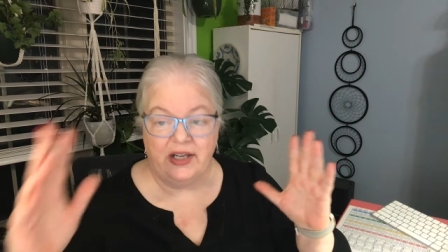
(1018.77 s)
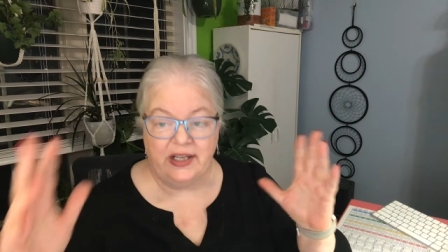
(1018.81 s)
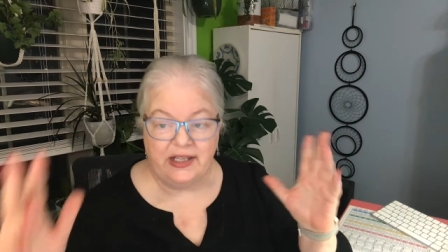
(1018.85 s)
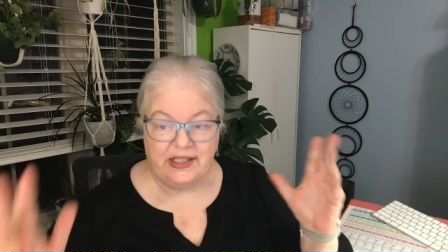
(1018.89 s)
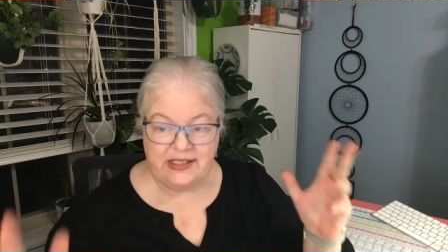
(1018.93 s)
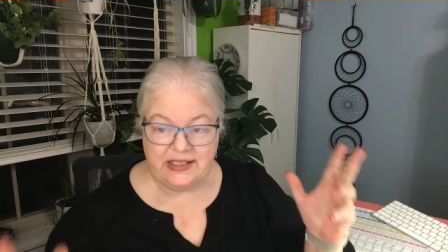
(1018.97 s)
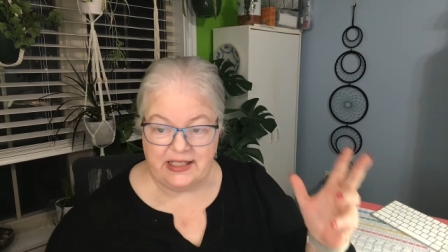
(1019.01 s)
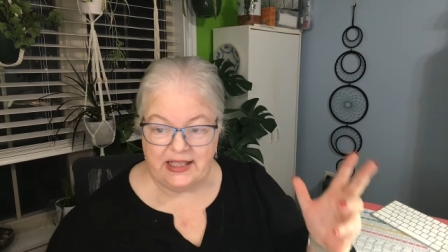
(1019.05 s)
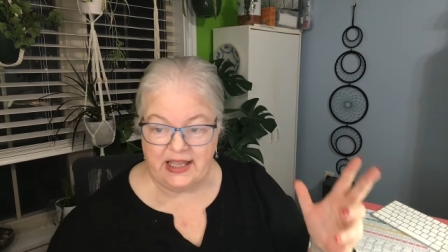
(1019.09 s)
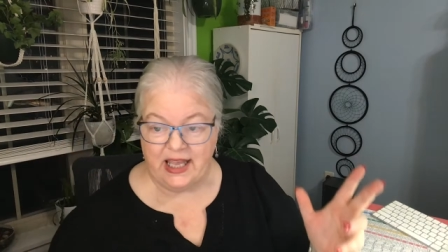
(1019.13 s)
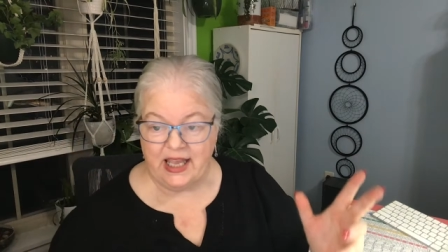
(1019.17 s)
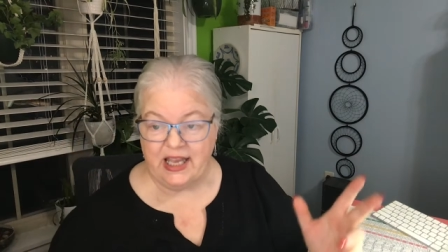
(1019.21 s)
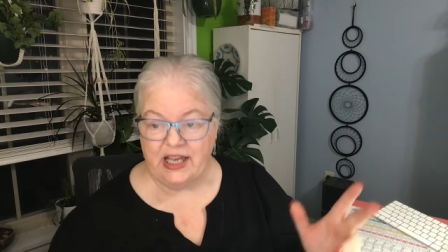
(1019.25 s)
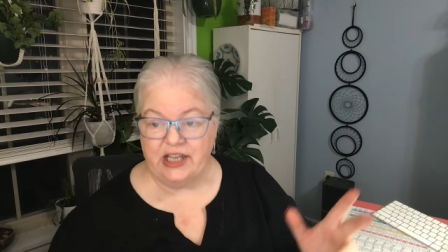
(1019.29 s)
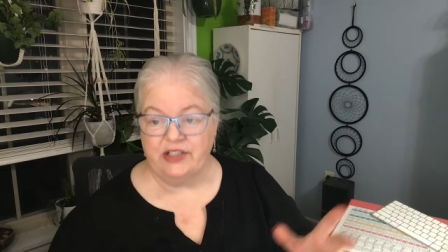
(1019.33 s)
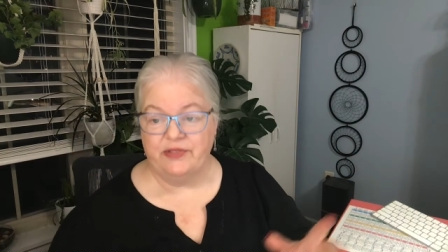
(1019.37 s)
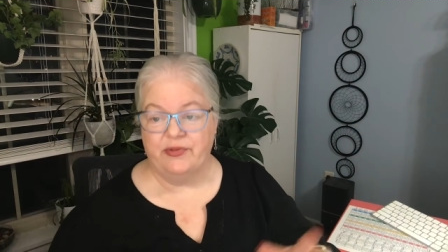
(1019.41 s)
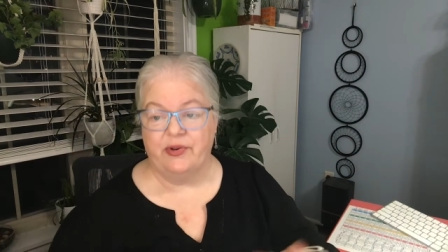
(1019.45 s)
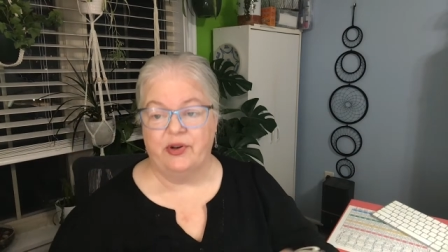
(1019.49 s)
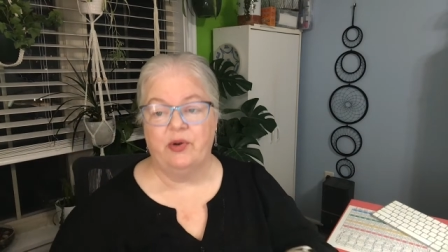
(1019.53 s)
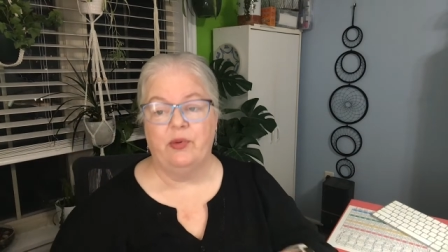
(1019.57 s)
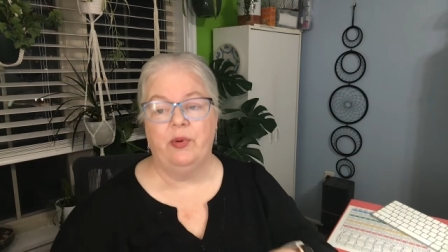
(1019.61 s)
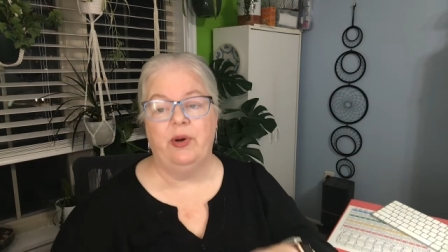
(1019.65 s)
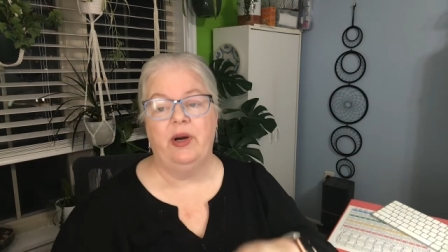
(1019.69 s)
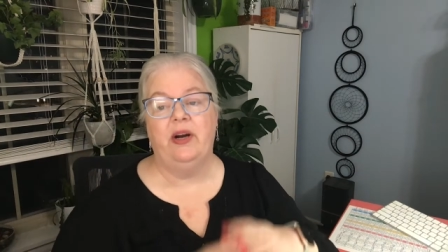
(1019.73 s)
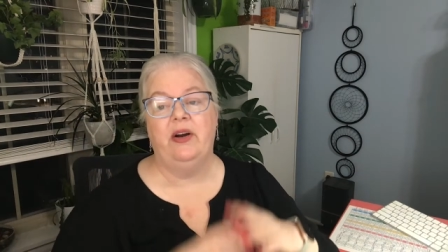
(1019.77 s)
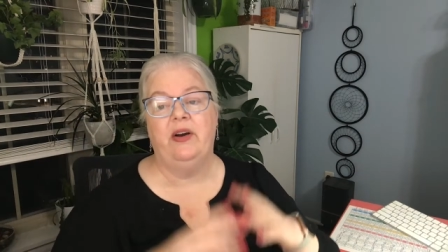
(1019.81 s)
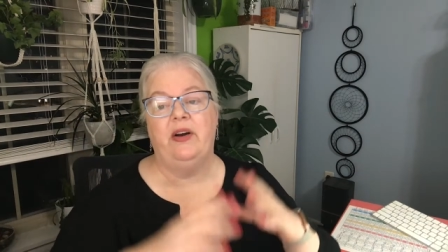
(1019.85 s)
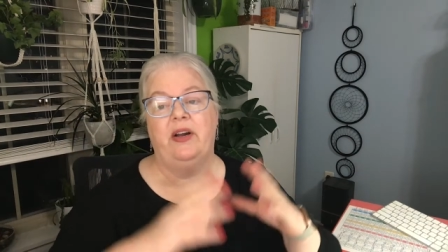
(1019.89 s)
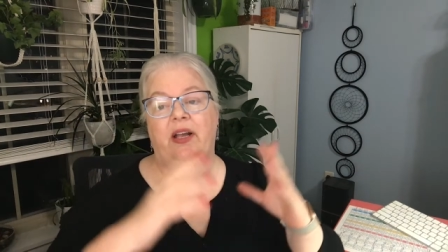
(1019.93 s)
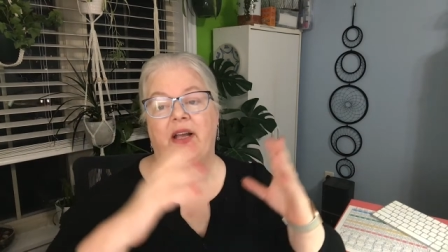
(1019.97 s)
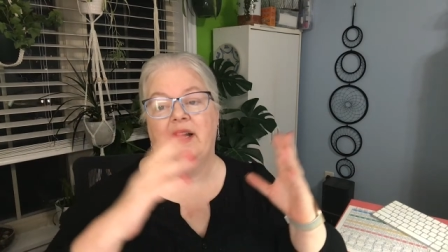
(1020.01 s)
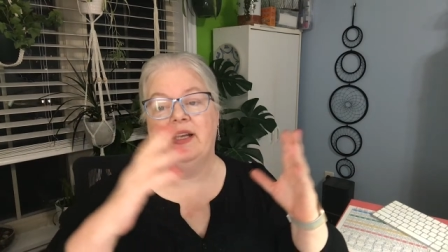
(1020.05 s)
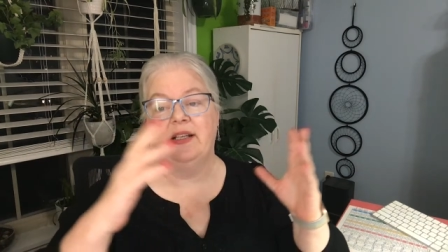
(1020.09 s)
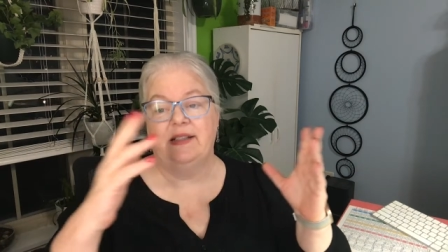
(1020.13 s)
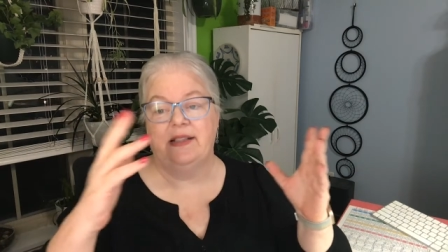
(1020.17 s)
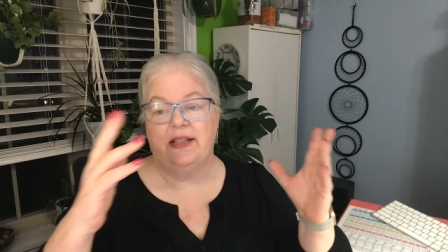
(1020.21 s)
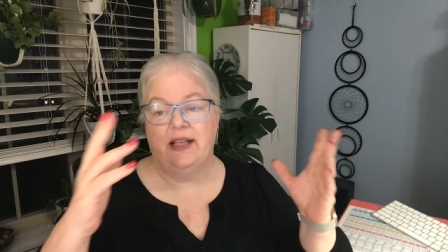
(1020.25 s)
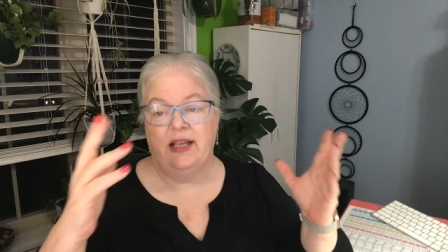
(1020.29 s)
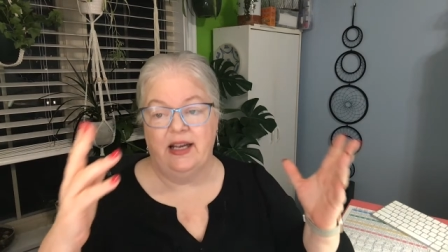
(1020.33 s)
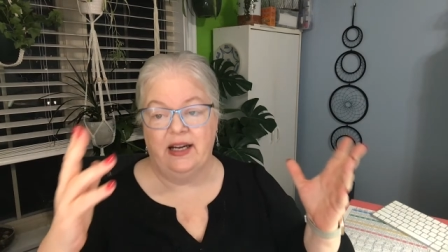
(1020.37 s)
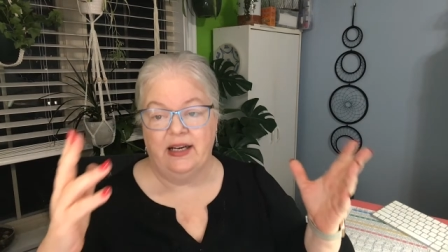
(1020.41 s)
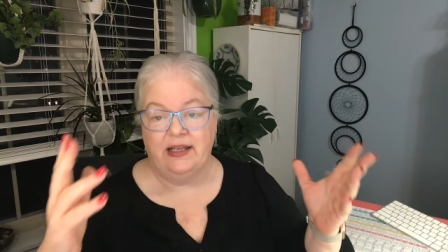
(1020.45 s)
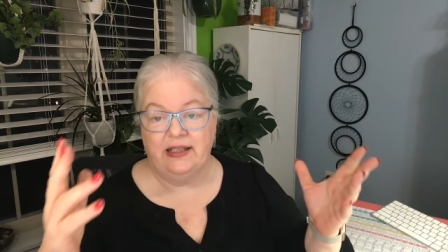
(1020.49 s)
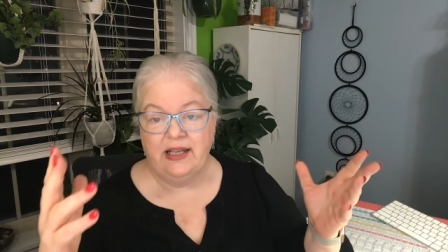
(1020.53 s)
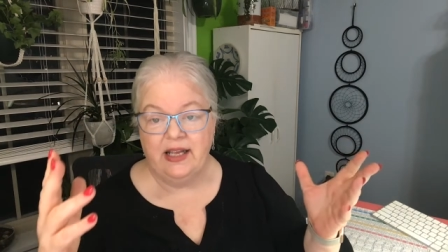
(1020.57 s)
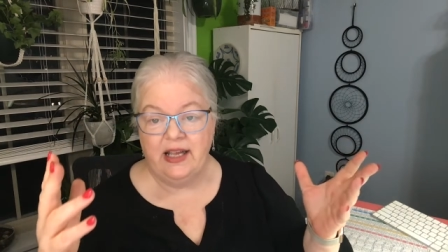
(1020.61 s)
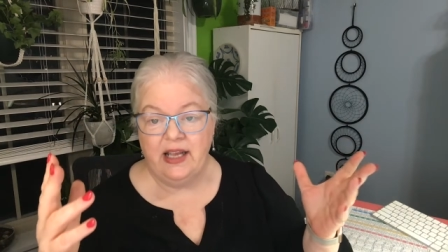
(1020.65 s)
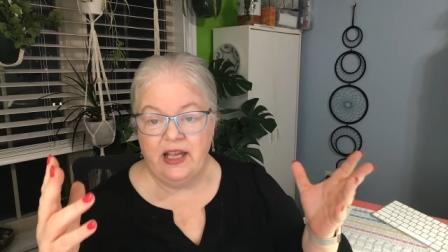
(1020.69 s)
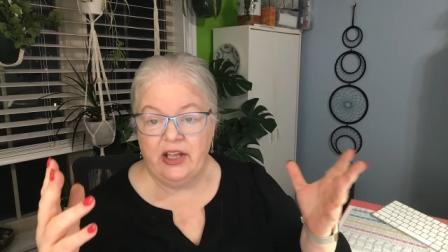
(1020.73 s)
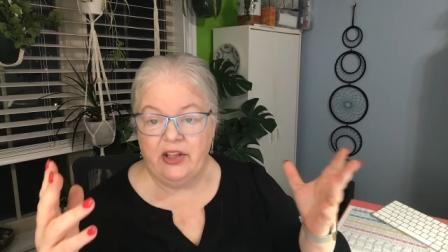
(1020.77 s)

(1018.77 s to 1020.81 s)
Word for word: into the age of Aquarius, and